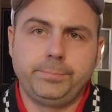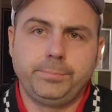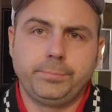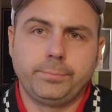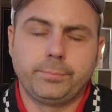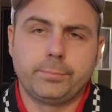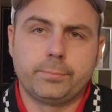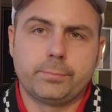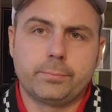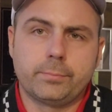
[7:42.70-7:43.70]

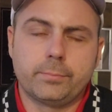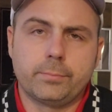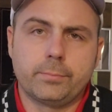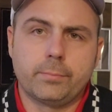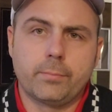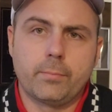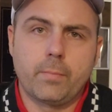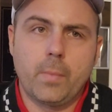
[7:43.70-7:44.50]
No one is speaking in this clip.